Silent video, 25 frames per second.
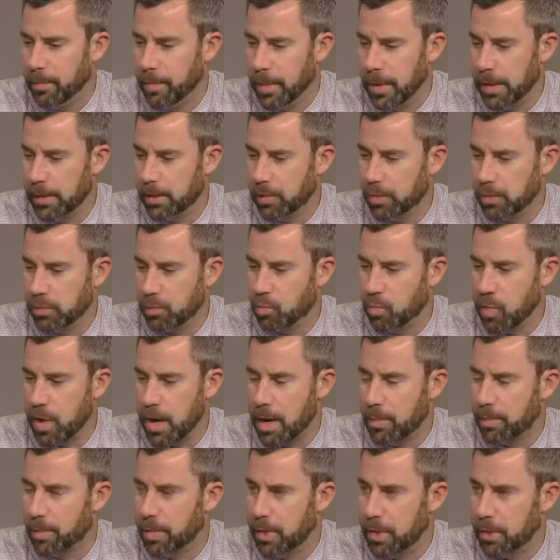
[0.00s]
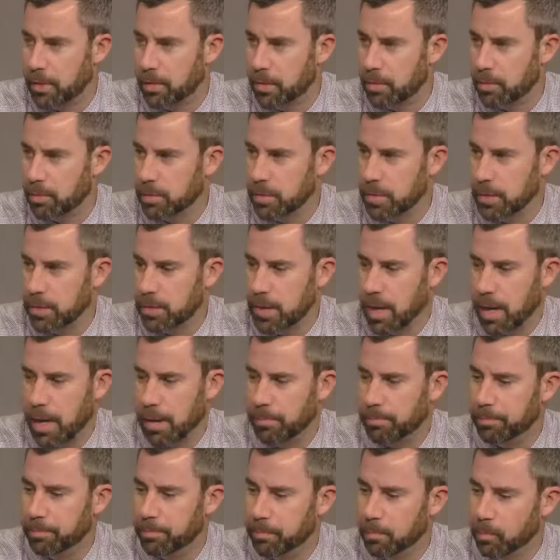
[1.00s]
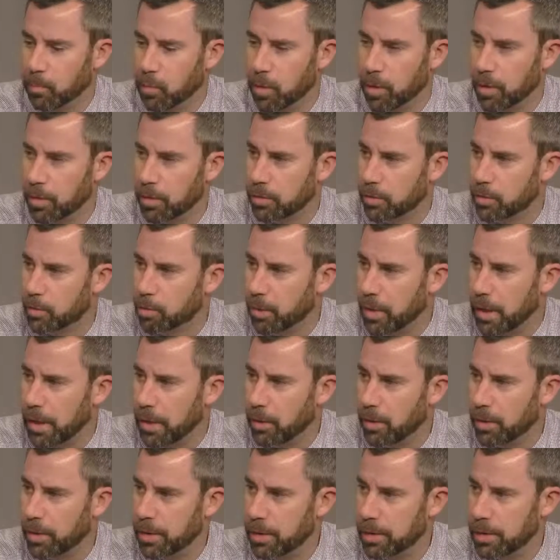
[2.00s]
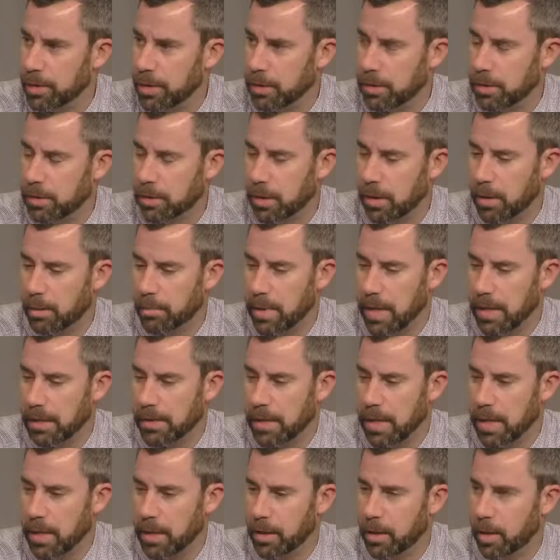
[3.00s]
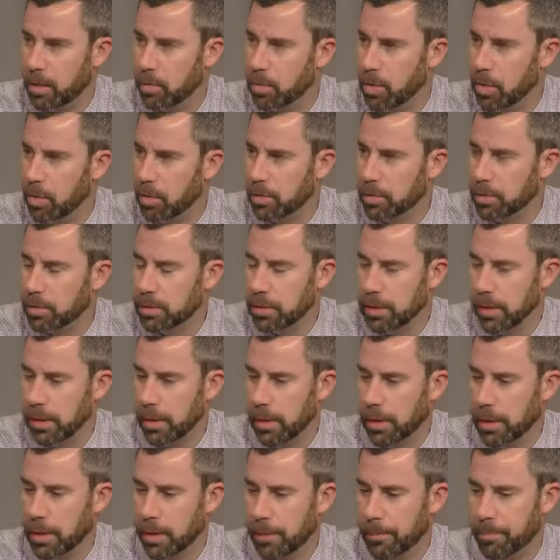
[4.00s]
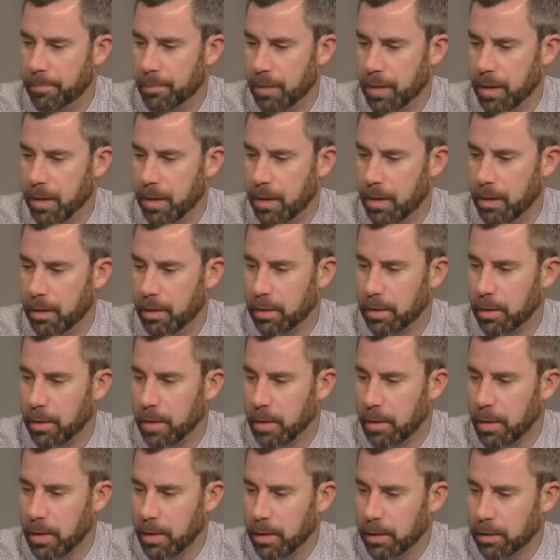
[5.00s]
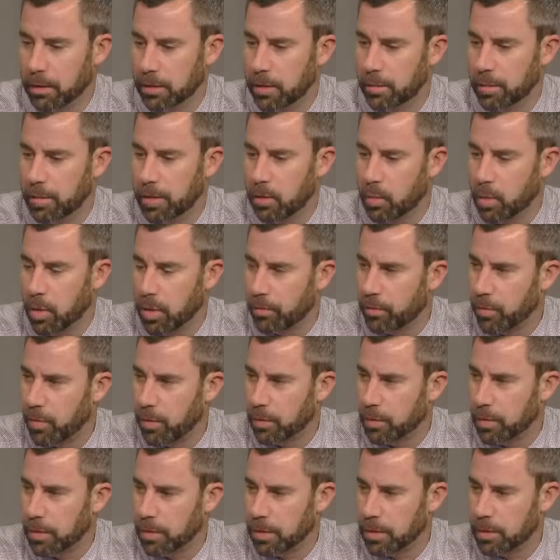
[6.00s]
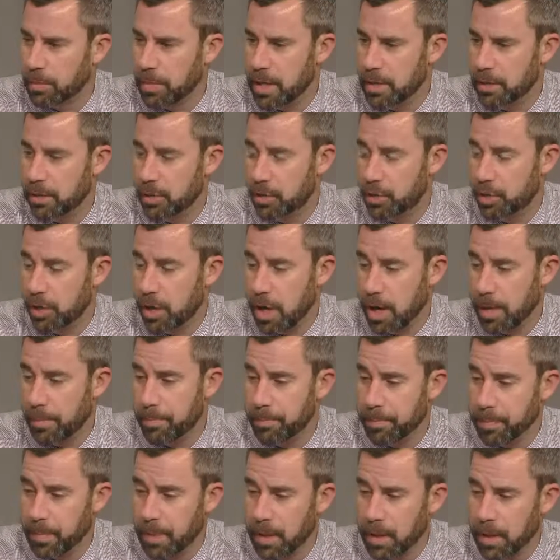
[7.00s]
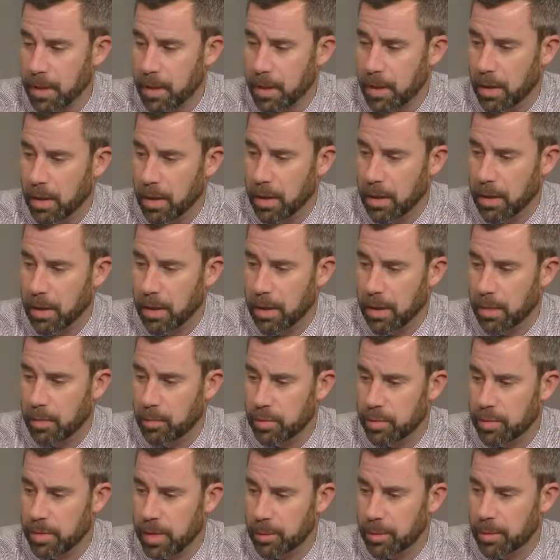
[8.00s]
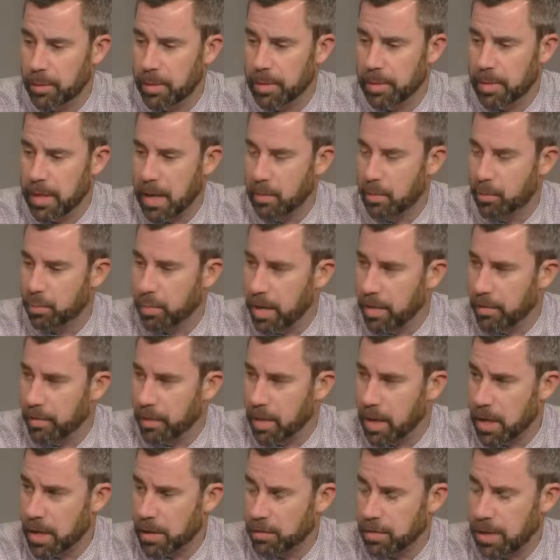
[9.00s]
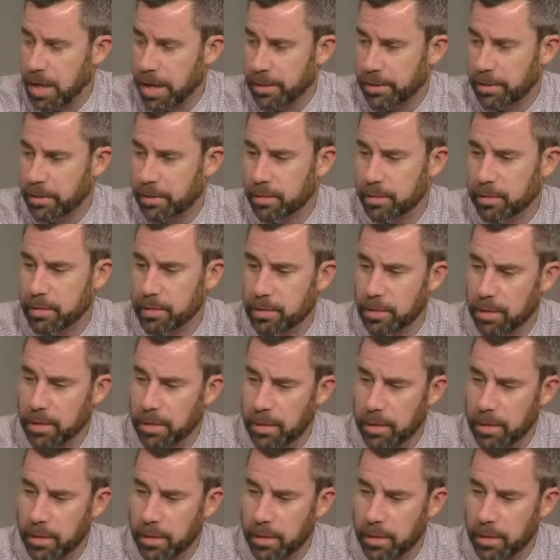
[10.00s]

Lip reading: it's right up there in terms of the top 1 or 2 priorities, and that's maintaining our roads. And our limited workforce does an amazing job. We supplement that with private contractors,